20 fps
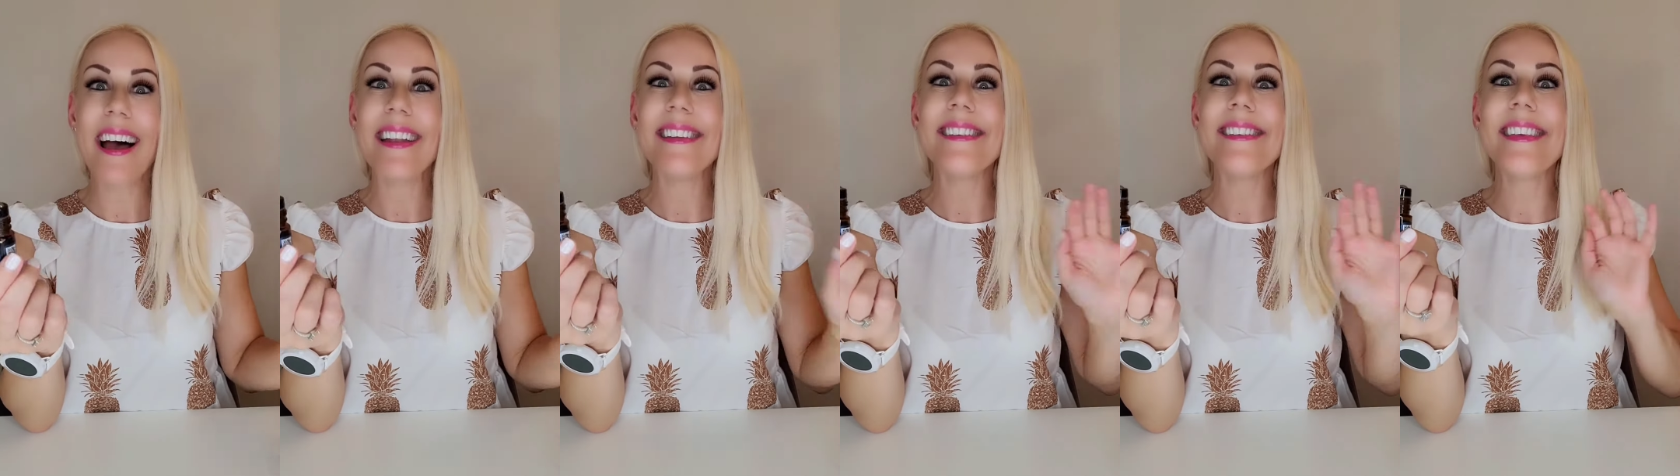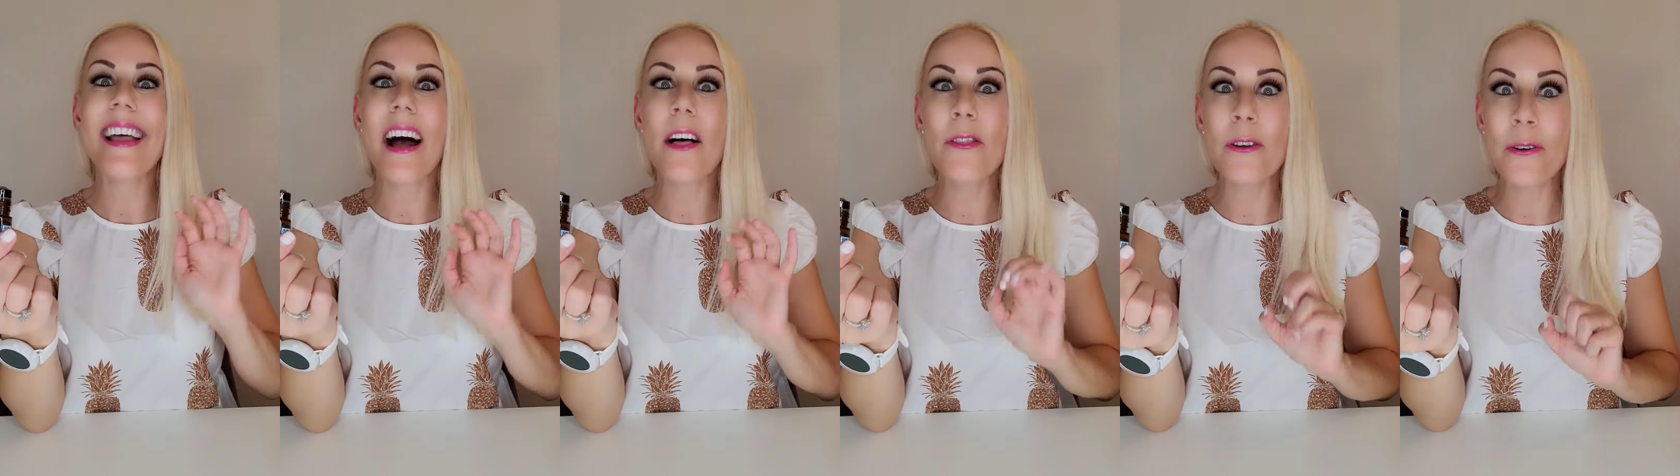
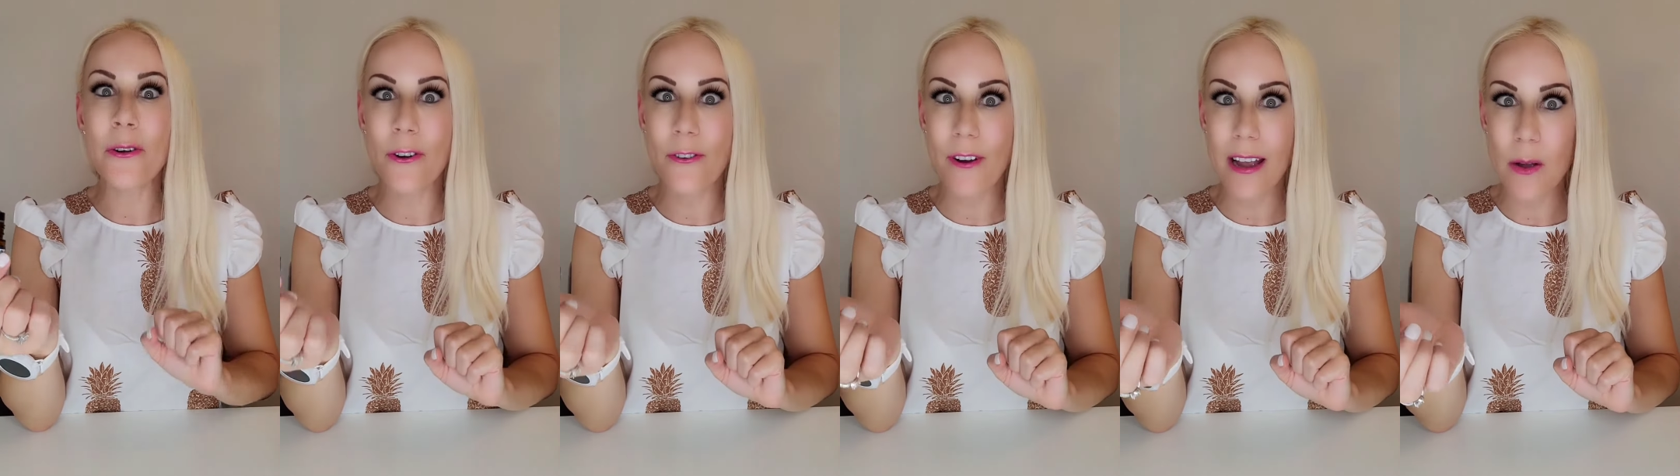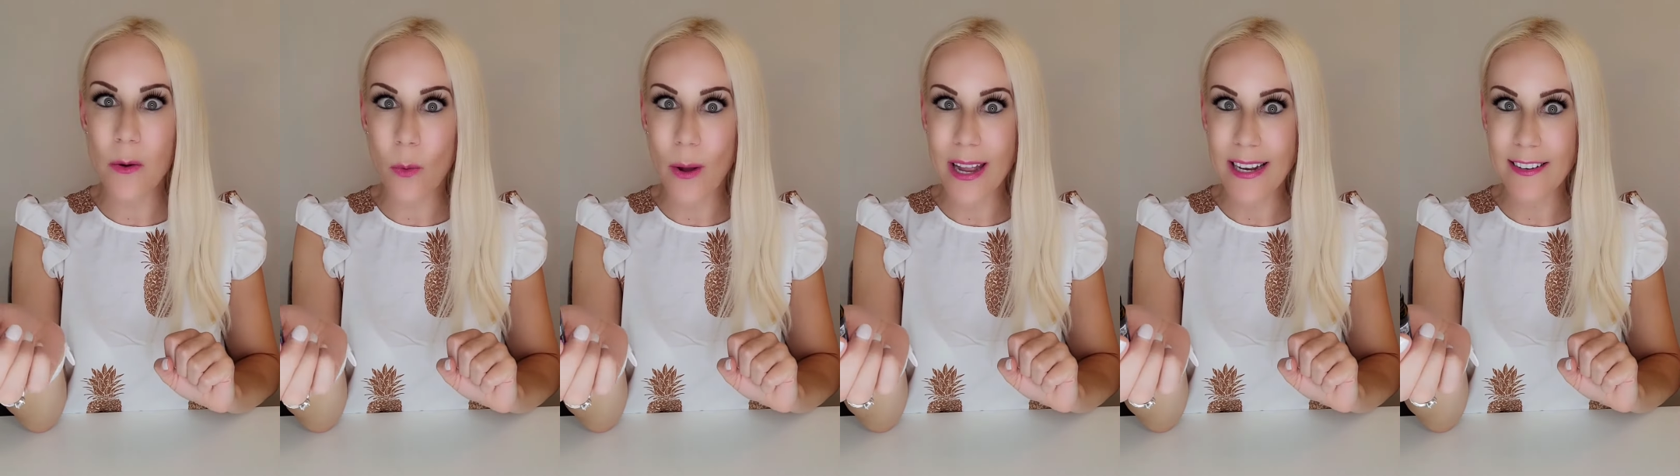Another
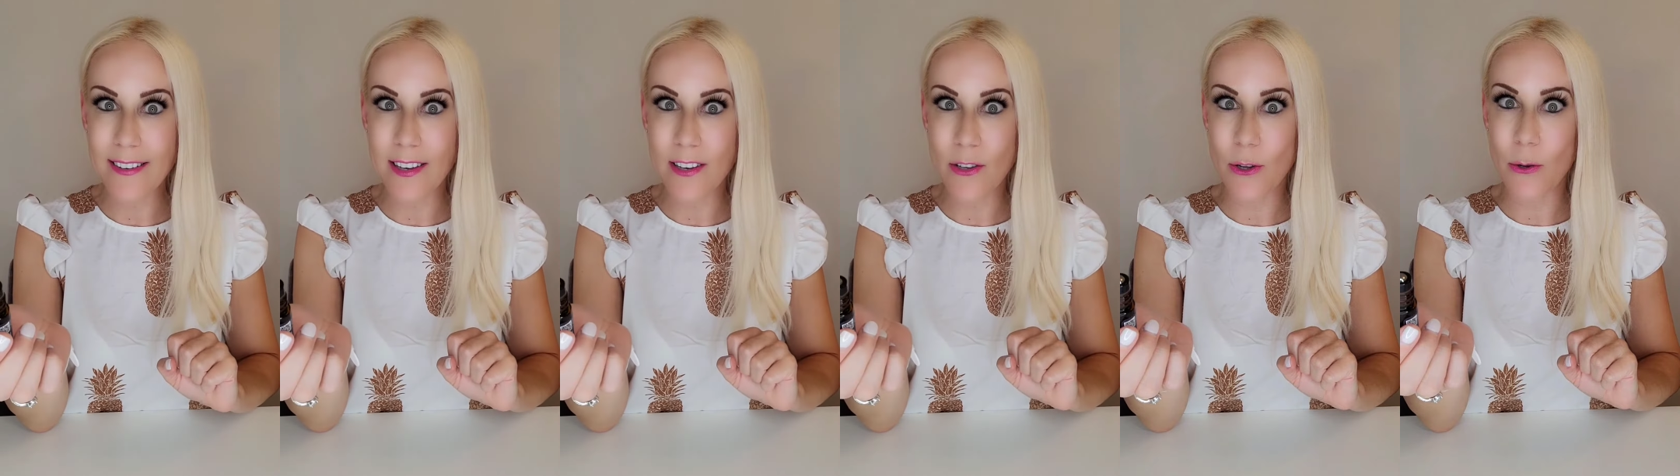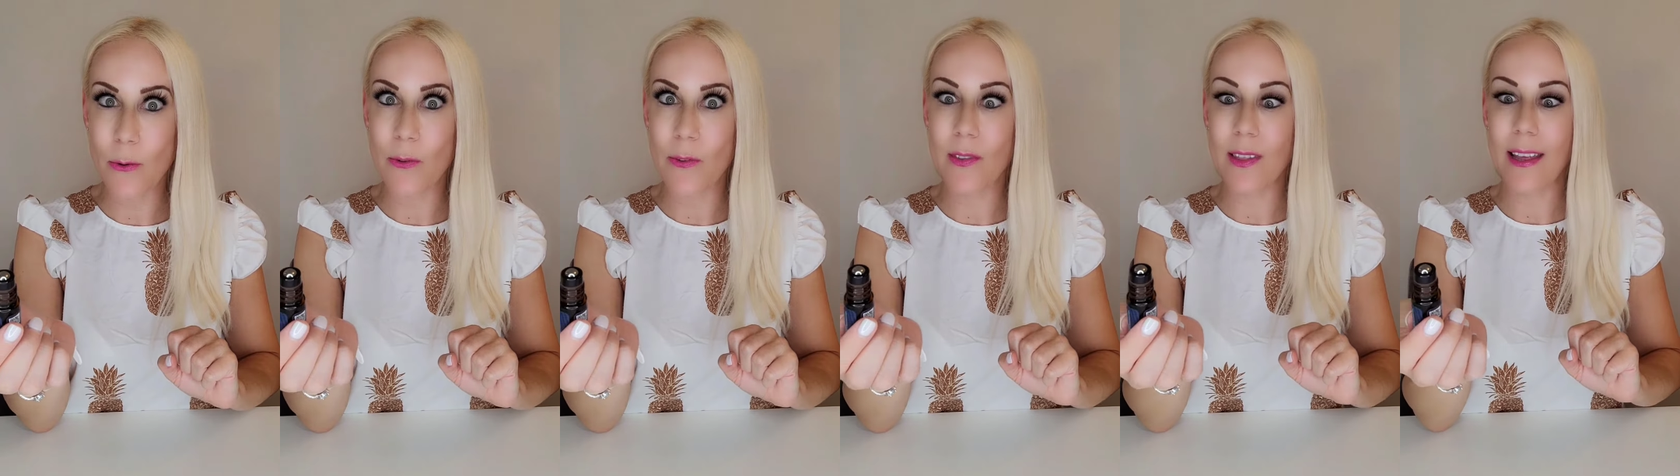great way to
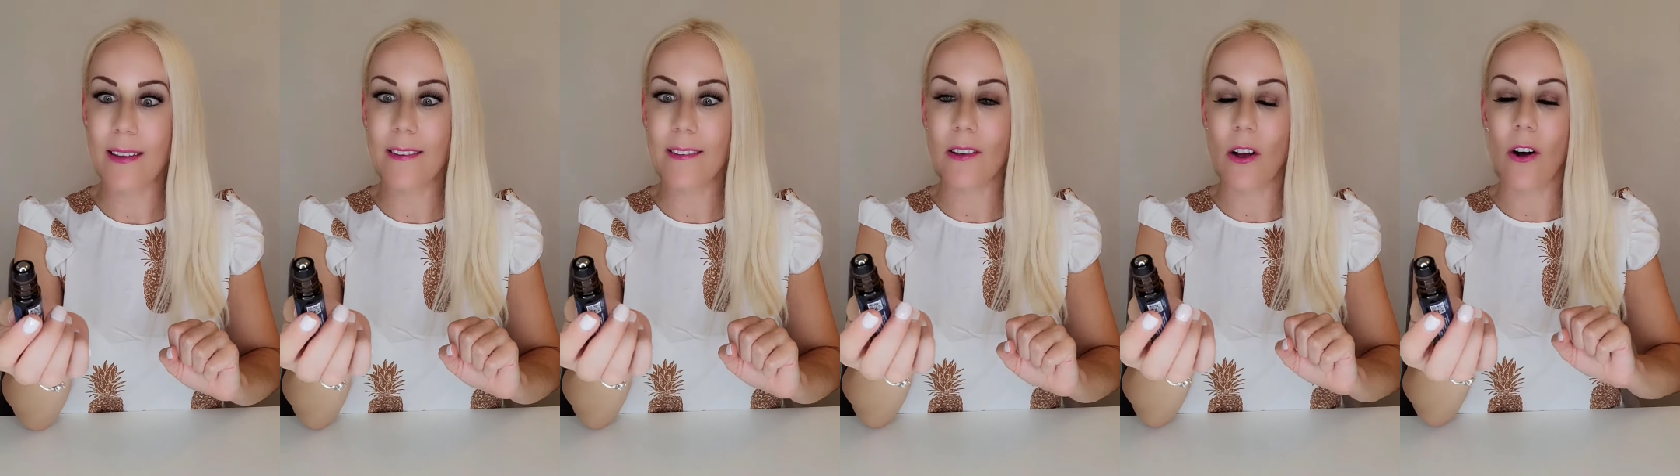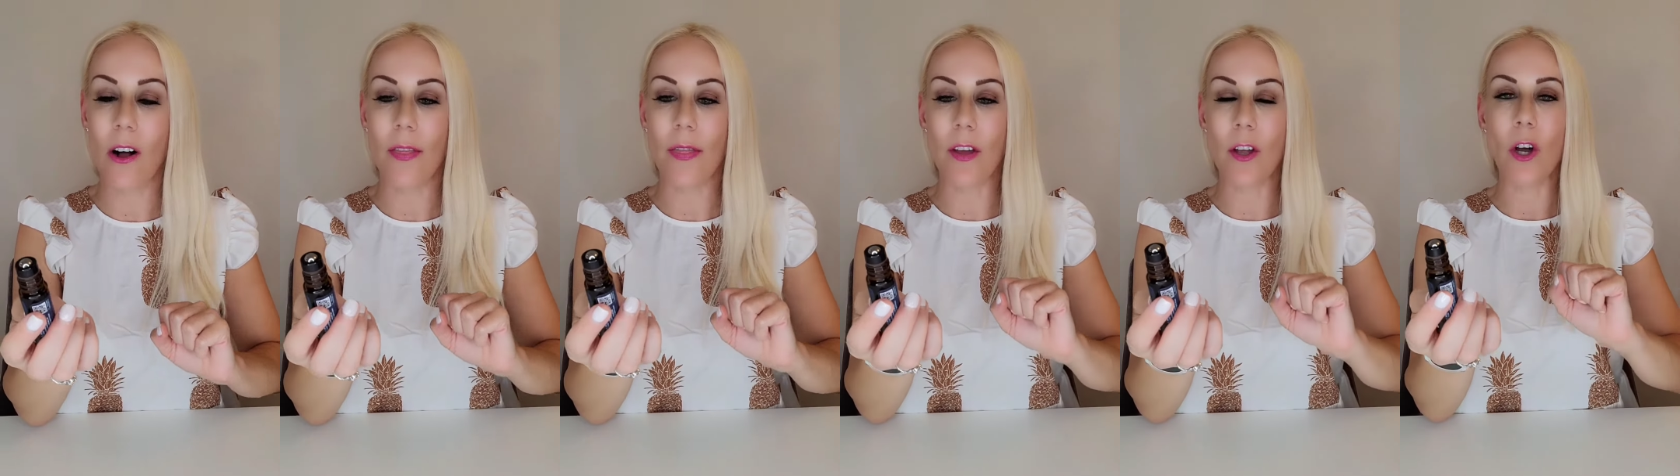use this
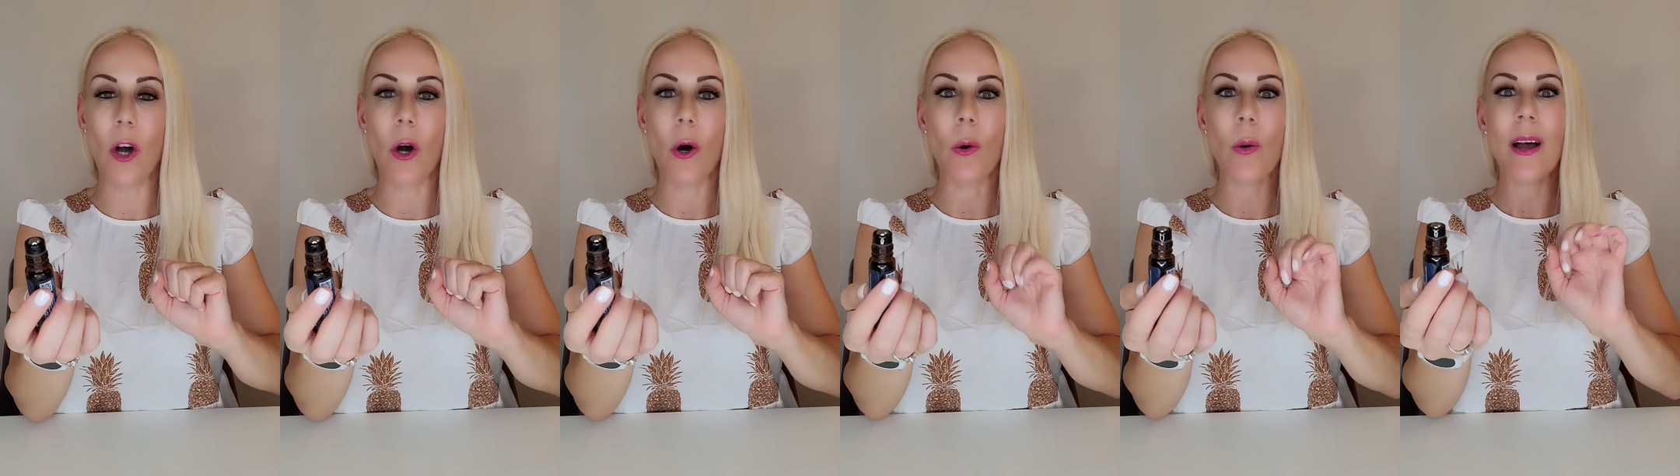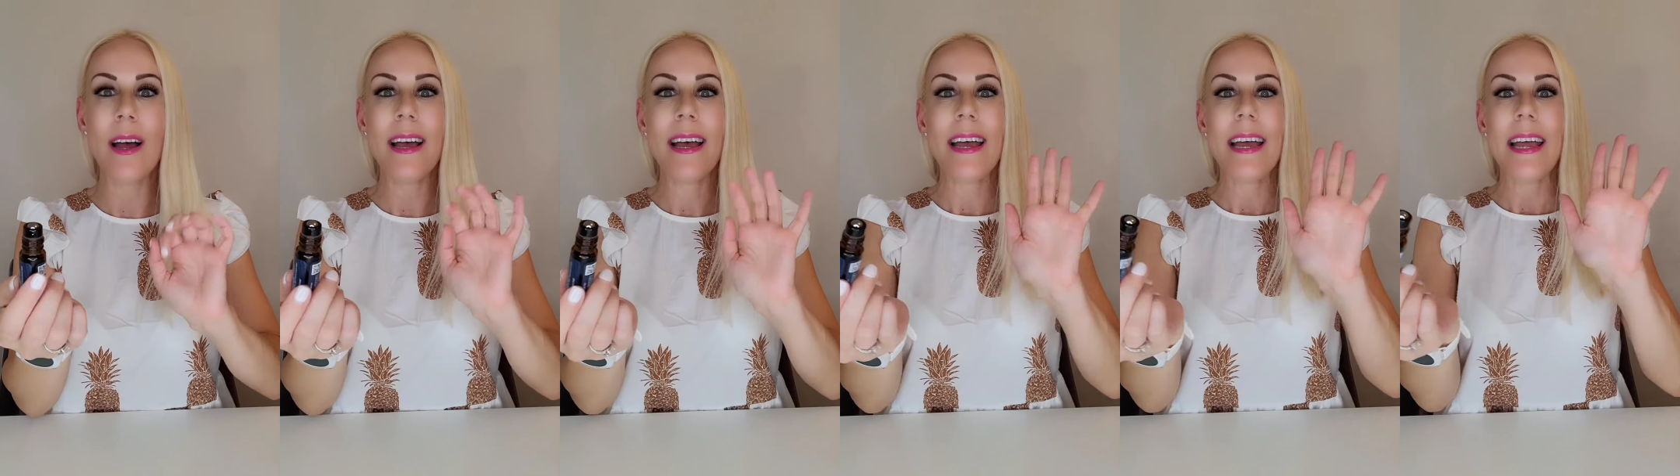on the go